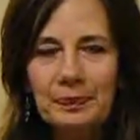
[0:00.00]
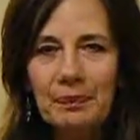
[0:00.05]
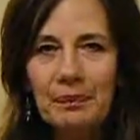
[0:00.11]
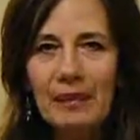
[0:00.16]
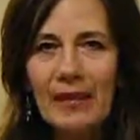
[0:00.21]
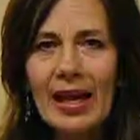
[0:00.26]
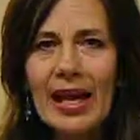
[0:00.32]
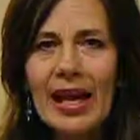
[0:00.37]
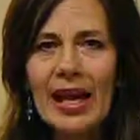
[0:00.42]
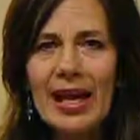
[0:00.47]

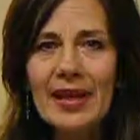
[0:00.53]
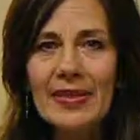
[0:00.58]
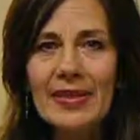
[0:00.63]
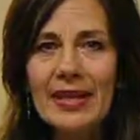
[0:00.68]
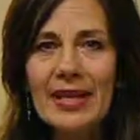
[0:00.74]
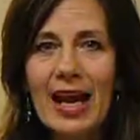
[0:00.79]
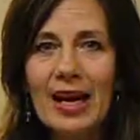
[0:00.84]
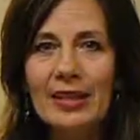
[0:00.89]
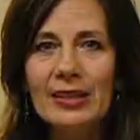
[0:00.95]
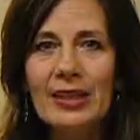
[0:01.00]

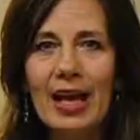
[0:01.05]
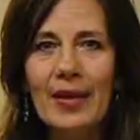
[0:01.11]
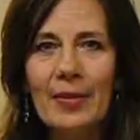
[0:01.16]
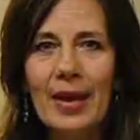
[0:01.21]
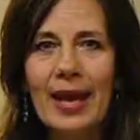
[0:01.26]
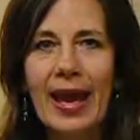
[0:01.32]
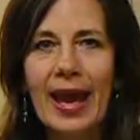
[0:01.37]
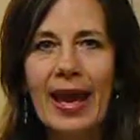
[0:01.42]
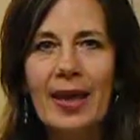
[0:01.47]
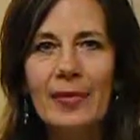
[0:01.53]
And the next time
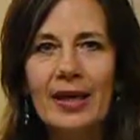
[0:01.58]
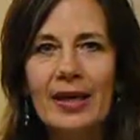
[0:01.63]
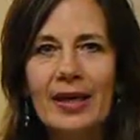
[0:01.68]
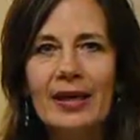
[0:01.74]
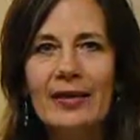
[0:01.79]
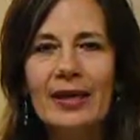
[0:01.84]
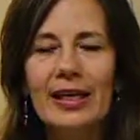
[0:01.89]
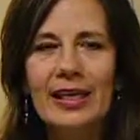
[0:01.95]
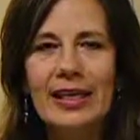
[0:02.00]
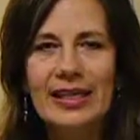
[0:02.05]
he came
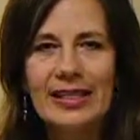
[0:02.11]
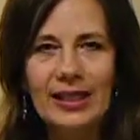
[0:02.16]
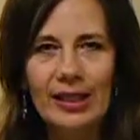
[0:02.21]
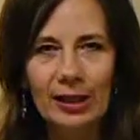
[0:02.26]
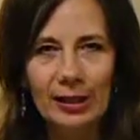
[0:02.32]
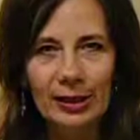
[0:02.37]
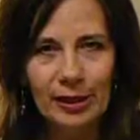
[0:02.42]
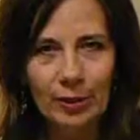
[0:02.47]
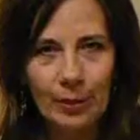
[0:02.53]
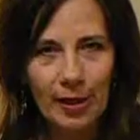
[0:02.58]
in, then he did
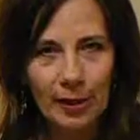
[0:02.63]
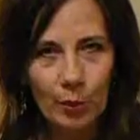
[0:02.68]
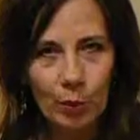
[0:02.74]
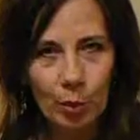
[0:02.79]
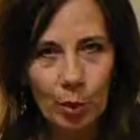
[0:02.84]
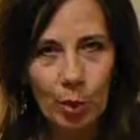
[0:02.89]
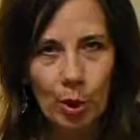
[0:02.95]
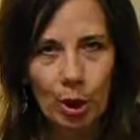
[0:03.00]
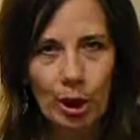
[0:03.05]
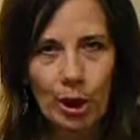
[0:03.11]
a little bit
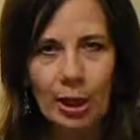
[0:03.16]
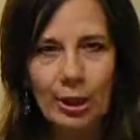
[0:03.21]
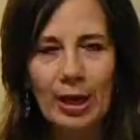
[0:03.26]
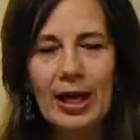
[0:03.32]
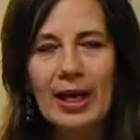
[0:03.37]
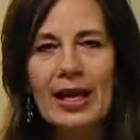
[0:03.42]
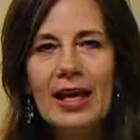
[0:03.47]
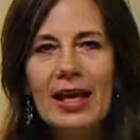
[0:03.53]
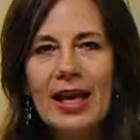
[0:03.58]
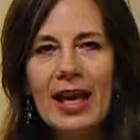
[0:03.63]

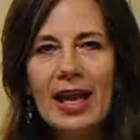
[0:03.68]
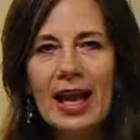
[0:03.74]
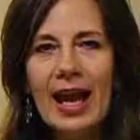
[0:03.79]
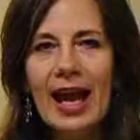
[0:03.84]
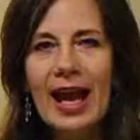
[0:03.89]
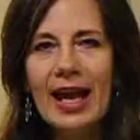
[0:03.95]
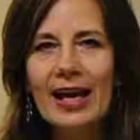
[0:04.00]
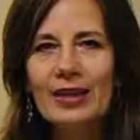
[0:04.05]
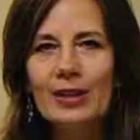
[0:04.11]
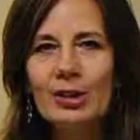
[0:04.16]
more,
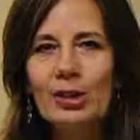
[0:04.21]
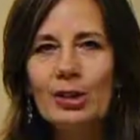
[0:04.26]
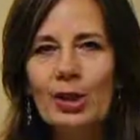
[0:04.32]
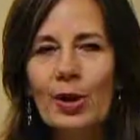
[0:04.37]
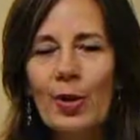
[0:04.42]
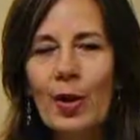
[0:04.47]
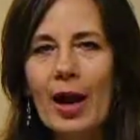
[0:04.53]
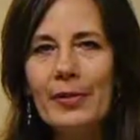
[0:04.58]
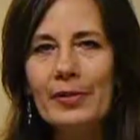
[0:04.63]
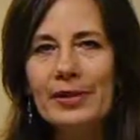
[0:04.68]
and
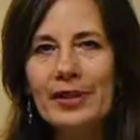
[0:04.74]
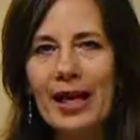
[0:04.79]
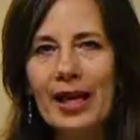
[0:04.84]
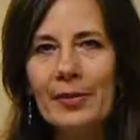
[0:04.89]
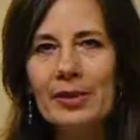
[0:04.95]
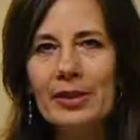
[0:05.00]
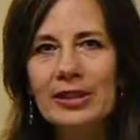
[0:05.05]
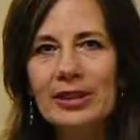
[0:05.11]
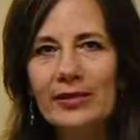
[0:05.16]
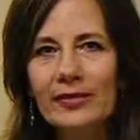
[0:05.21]
so I was
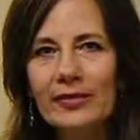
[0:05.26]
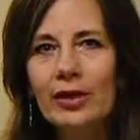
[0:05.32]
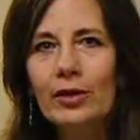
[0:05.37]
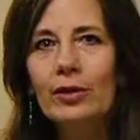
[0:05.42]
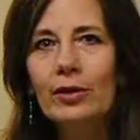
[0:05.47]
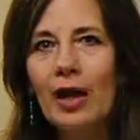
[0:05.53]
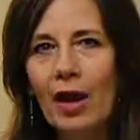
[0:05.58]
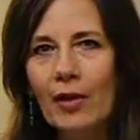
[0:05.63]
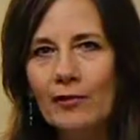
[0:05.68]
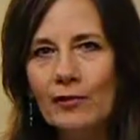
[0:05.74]
able to
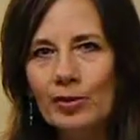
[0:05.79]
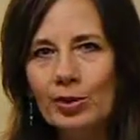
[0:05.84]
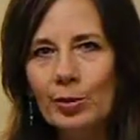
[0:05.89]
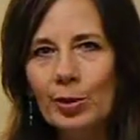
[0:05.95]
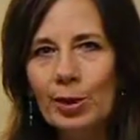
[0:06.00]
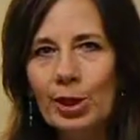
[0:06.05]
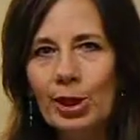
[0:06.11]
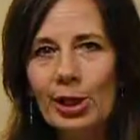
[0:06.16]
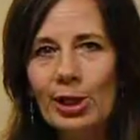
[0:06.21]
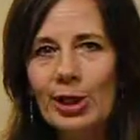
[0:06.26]
feel
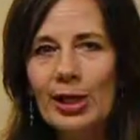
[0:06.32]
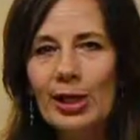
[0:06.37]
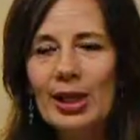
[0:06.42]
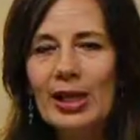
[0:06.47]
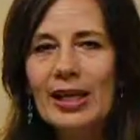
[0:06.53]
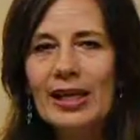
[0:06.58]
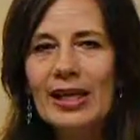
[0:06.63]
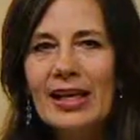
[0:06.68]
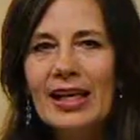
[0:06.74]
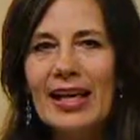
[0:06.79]

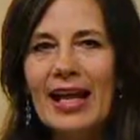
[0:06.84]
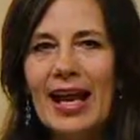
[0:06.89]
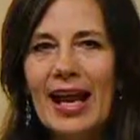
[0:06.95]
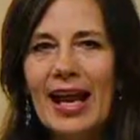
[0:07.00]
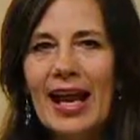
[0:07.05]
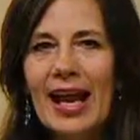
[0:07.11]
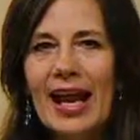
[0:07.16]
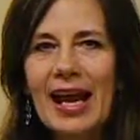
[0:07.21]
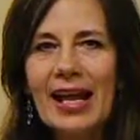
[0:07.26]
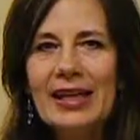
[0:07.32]
comfortable,
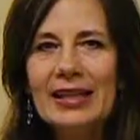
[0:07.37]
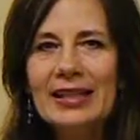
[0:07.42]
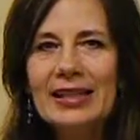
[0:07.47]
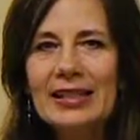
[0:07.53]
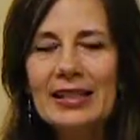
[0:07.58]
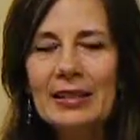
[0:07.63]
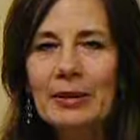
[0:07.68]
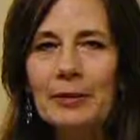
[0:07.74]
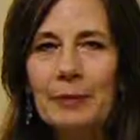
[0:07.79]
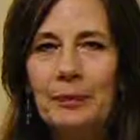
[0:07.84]

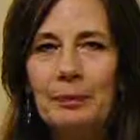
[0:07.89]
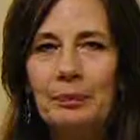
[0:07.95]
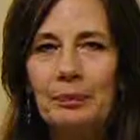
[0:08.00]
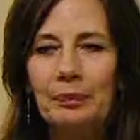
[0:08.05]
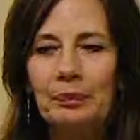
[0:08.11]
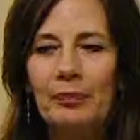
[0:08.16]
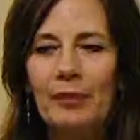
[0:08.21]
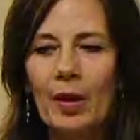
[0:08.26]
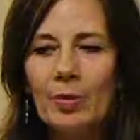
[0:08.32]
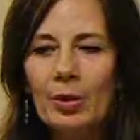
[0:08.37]
and
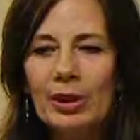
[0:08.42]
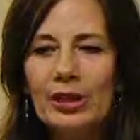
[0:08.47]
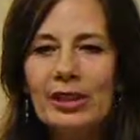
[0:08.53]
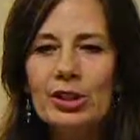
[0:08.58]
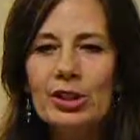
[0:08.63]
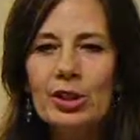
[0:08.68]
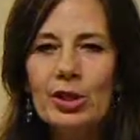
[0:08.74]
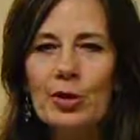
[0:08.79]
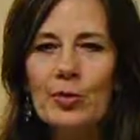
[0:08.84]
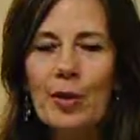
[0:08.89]

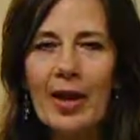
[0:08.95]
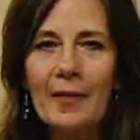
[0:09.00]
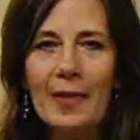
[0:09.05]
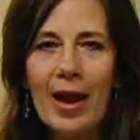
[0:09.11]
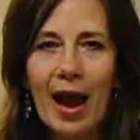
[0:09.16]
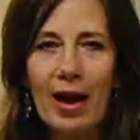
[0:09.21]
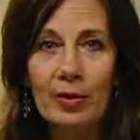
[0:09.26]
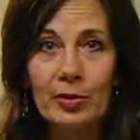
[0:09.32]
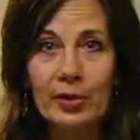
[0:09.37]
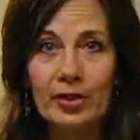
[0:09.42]
pretty soon my
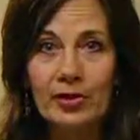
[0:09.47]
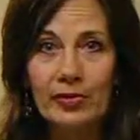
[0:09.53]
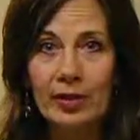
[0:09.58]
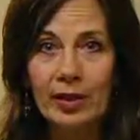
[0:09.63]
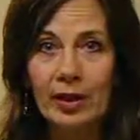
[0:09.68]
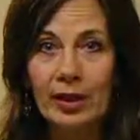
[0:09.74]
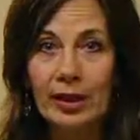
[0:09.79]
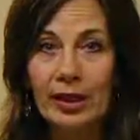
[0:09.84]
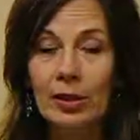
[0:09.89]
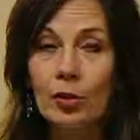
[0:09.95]
back was
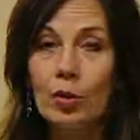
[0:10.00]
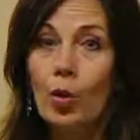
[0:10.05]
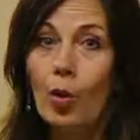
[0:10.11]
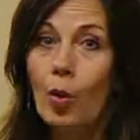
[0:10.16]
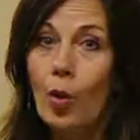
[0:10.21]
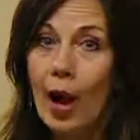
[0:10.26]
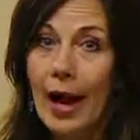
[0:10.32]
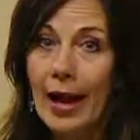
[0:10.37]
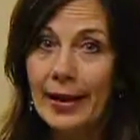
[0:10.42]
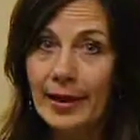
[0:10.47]
feeling
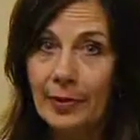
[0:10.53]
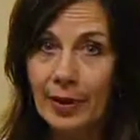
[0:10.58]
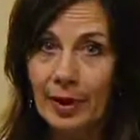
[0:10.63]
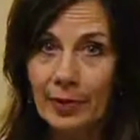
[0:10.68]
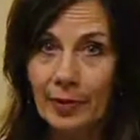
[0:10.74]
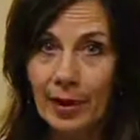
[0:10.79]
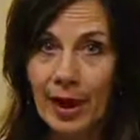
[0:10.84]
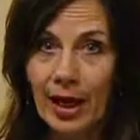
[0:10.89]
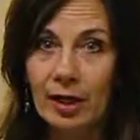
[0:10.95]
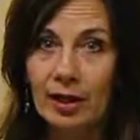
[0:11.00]
quite a
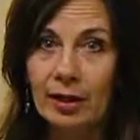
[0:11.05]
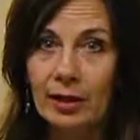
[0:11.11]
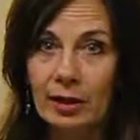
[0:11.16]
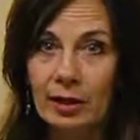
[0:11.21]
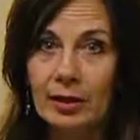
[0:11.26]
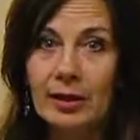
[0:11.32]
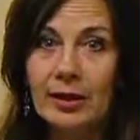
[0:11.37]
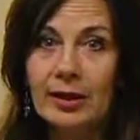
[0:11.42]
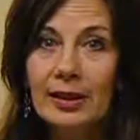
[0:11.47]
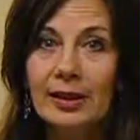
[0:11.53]
bit
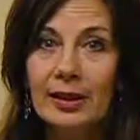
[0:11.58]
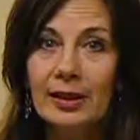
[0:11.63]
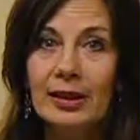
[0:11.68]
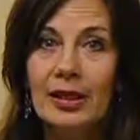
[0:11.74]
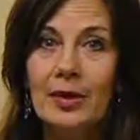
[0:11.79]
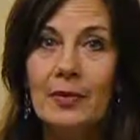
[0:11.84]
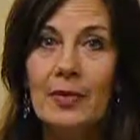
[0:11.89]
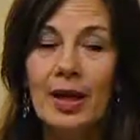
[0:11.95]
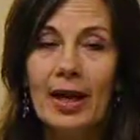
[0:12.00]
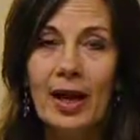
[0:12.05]
better.
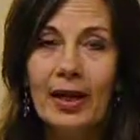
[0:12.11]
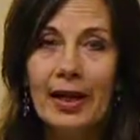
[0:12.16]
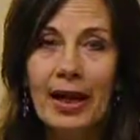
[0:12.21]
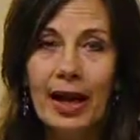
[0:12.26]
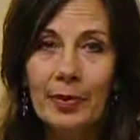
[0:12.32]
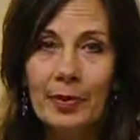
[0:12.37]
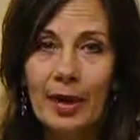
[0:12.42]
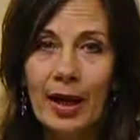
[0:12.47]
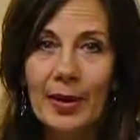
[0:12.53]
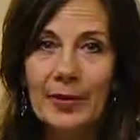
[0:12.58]
But I
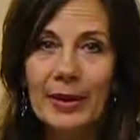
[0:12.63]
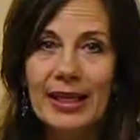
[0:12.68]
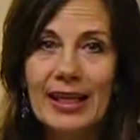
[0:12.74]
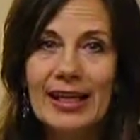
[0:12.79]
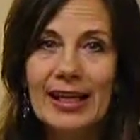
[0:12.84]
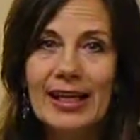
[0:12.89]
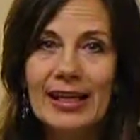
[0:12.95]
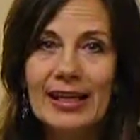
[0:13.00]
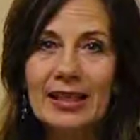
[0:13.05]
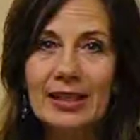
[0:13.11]
kept coming
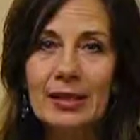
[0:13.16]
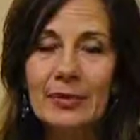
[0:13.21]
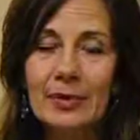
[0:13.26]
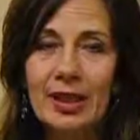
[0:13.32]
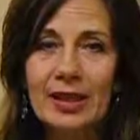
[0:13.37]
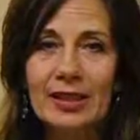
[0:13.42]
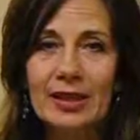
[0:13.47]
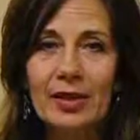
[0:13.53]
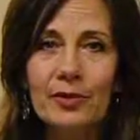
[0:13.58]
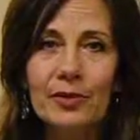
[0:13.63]
in
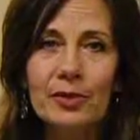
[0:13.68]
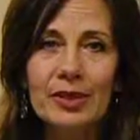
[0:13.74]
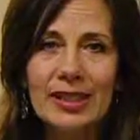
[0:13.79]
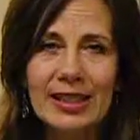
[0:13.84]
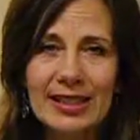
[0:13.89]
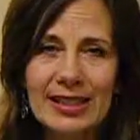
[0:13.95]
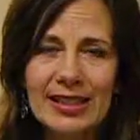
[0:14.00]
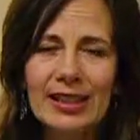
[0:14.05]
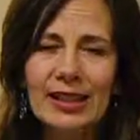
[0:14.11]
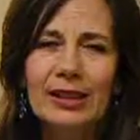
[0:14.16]
because it
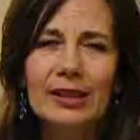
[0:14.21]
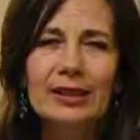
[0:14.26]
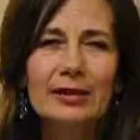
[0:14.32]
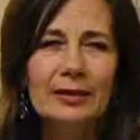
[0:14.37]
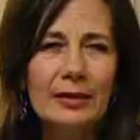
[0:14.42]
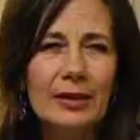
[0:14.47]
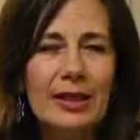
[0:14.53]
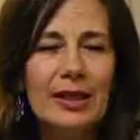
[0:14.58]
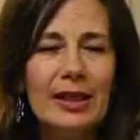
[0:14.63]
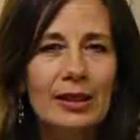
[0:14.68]
was
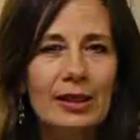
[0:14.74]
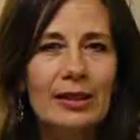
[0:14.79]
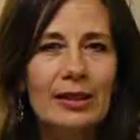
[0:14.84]
still